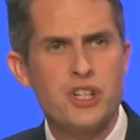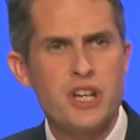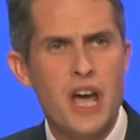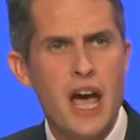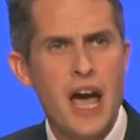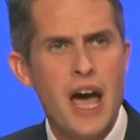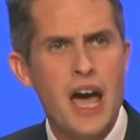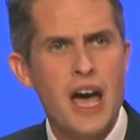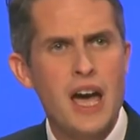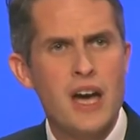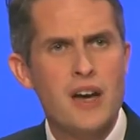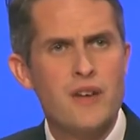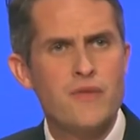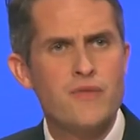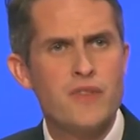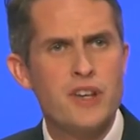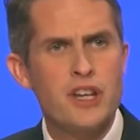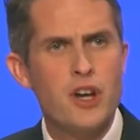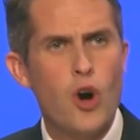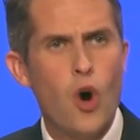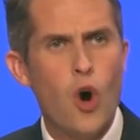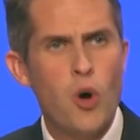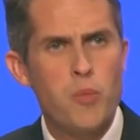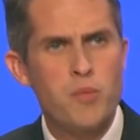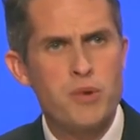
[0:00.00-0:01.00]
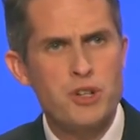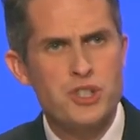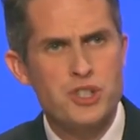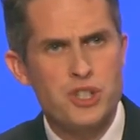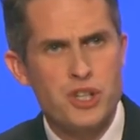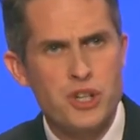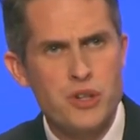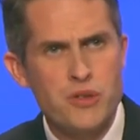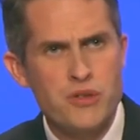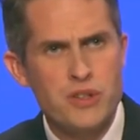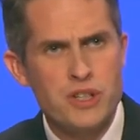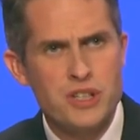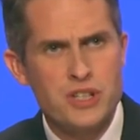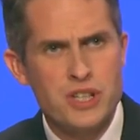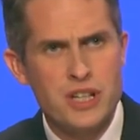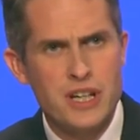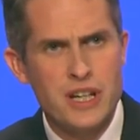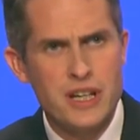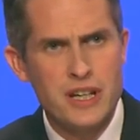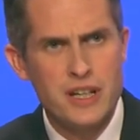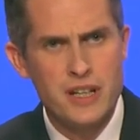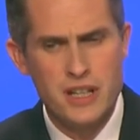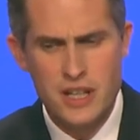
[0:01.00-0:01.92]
have the opportunity